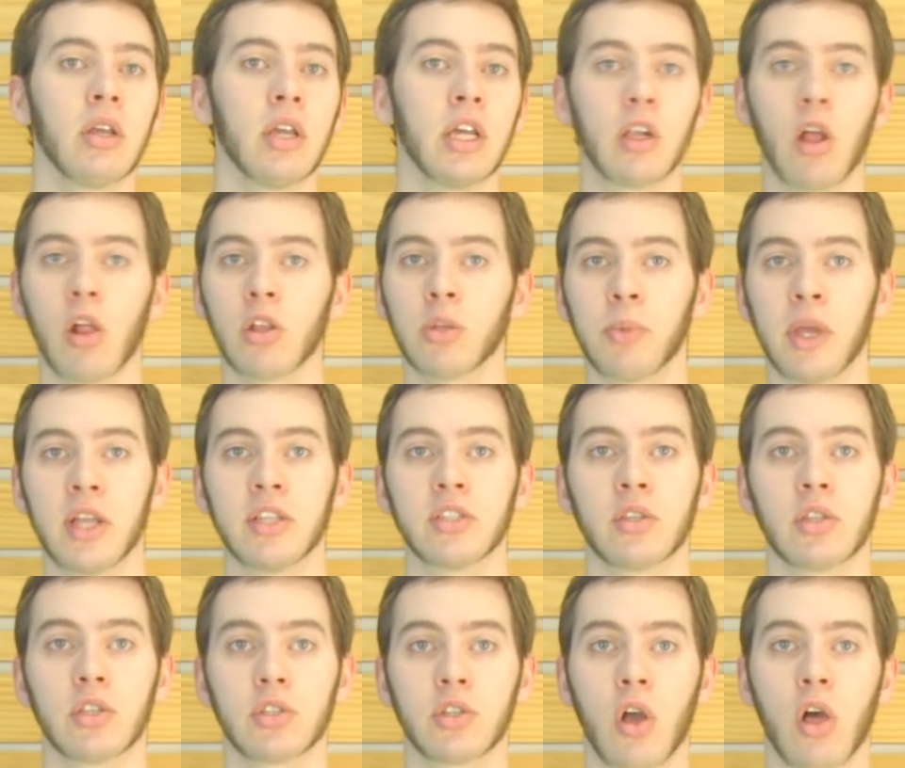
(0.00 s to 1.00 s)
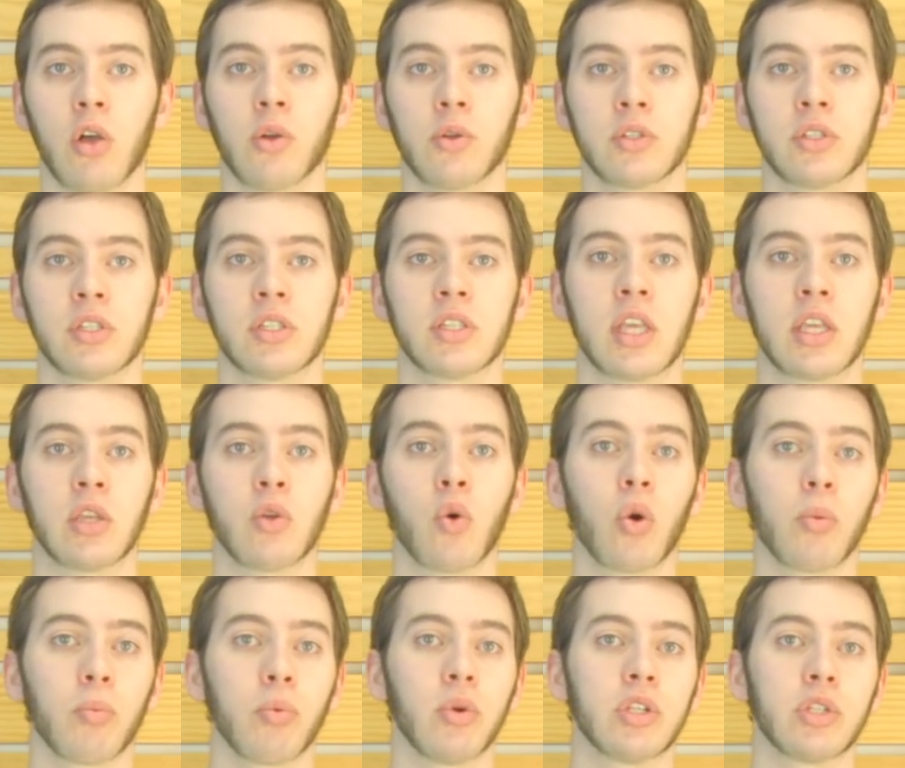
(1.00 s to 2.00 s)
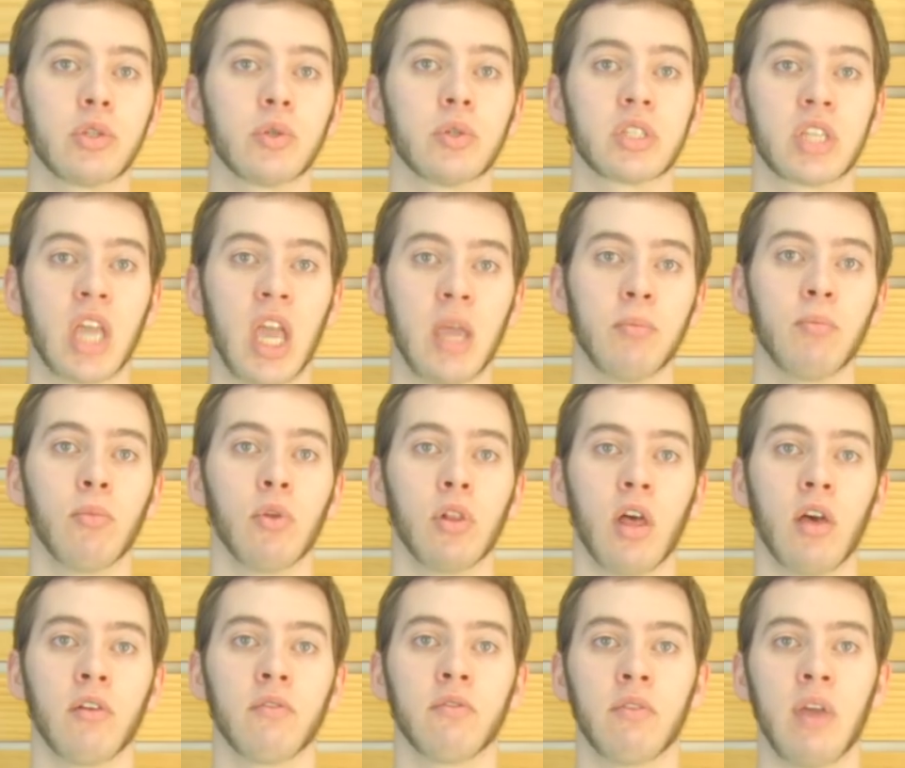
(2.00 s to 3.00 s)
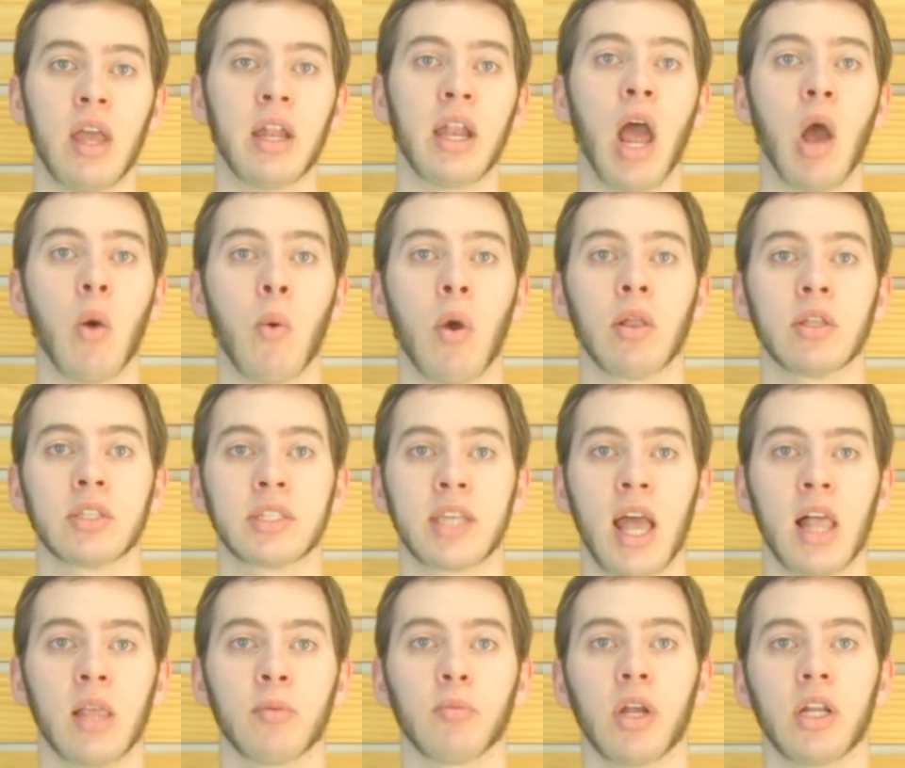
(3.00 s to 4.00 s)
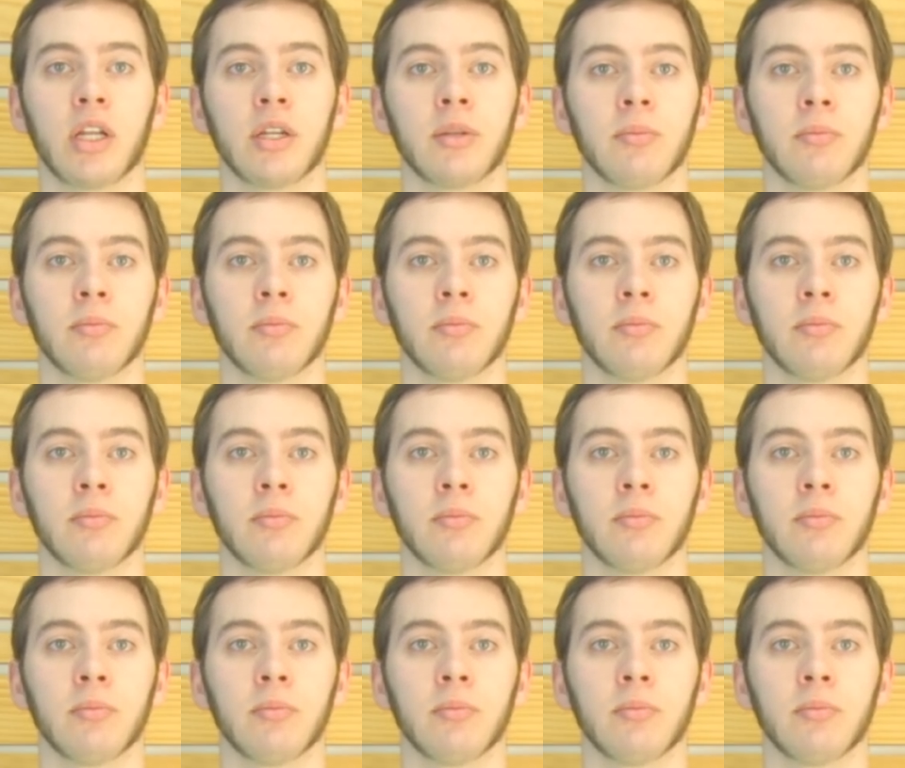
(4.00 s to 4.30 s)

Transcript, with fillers: It all depends on the tolerances that your printer is capable of and how well it's calibrated.